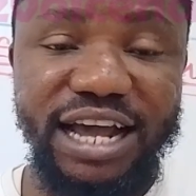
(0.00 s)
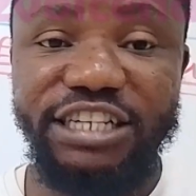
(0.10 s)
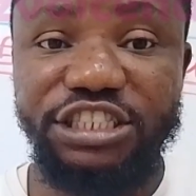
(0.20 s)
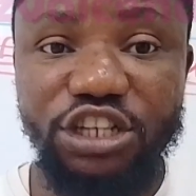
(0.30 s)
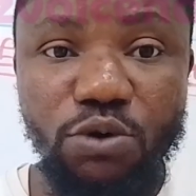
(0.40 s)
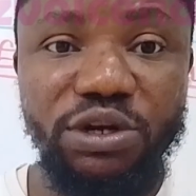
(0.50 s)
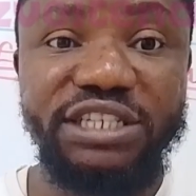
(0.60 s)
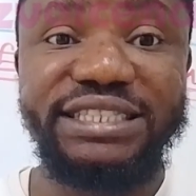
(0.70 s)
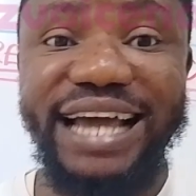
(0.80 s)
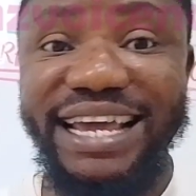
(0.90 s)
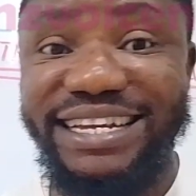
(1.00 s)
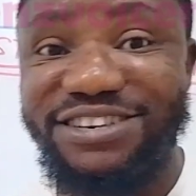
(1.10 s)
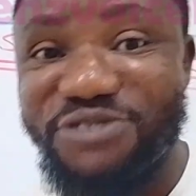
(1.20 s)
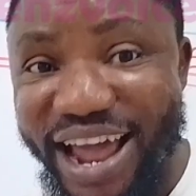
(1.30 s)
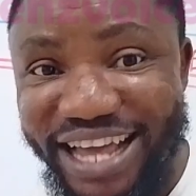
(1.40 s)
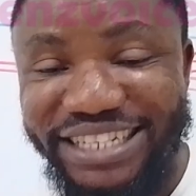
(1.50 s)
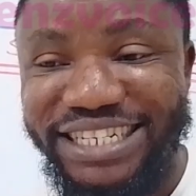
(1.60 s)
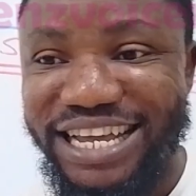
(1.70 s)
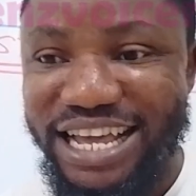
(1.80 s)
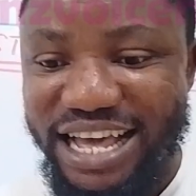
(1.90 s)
I don't want to digress.